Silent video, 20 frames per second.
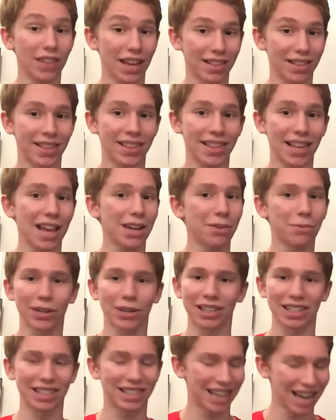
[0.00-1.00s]
That said,
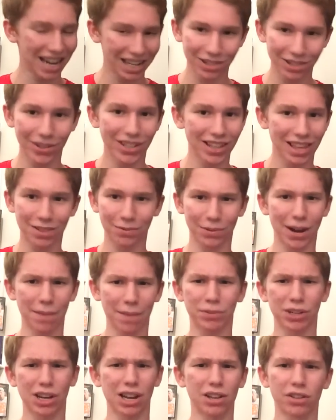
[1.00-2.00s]
we're continuing this
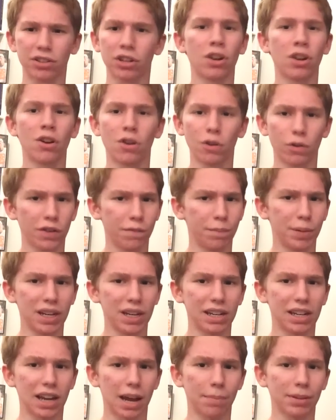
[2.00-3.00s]
rap challenge. We
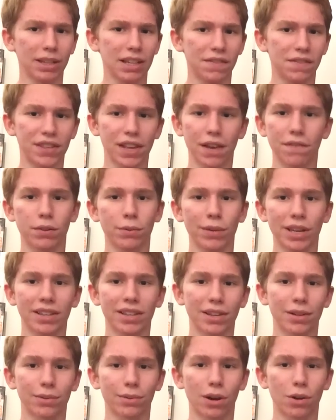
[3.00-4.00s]
beat it, I believe, seven
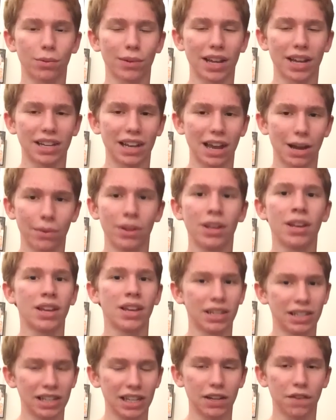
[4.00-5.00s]
weeks in a row right now.
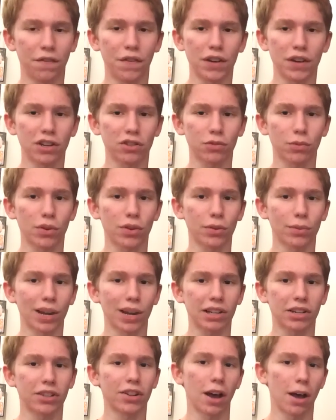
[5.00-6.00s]
Need to finish with a
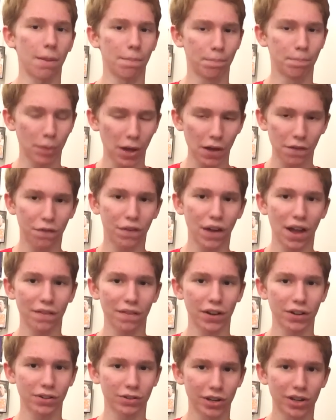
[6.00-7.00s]
record above
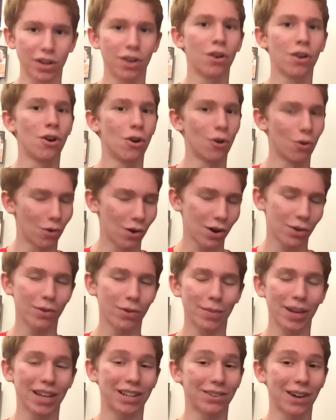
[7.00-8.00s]
500, or
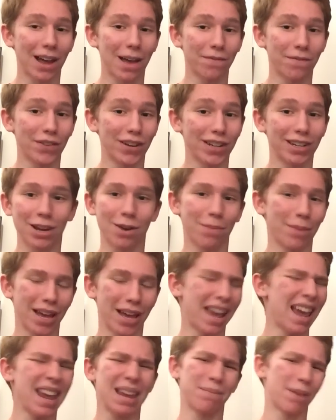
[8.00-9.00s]
we'll make a rap video. But
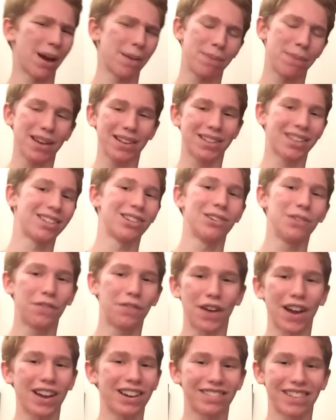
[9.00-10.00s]
hey, my picks do
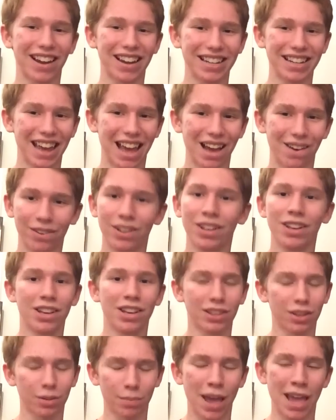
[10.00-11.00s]
fire right now,
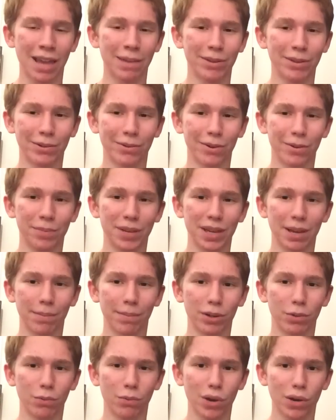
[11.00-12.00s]
so maybe we'll be
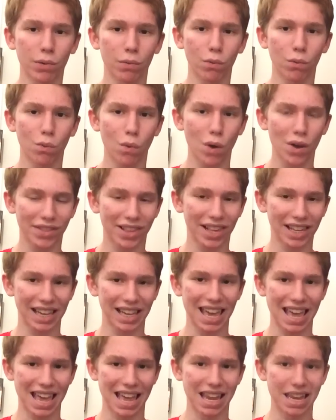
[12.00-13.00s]
able to win once
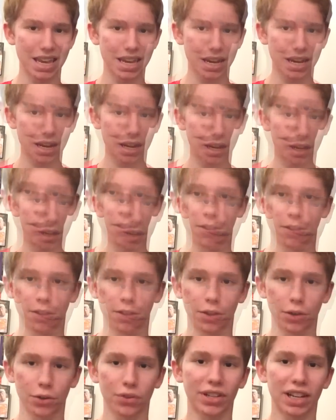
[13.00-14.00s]
again.
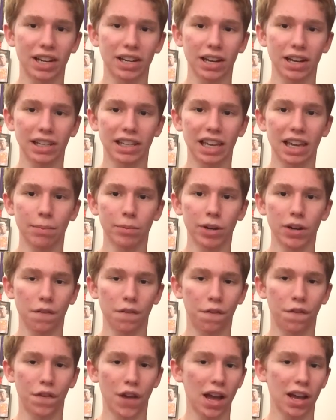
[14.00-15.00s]
Thursday night game went
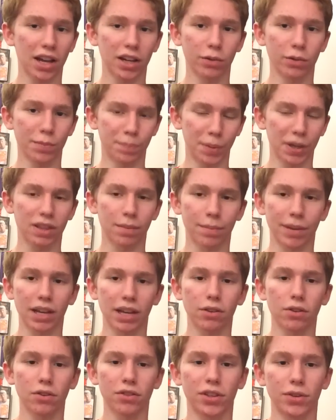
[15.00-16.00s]
fine. We picked the
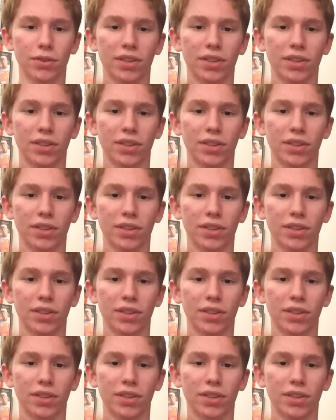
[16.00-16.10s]
Bengals.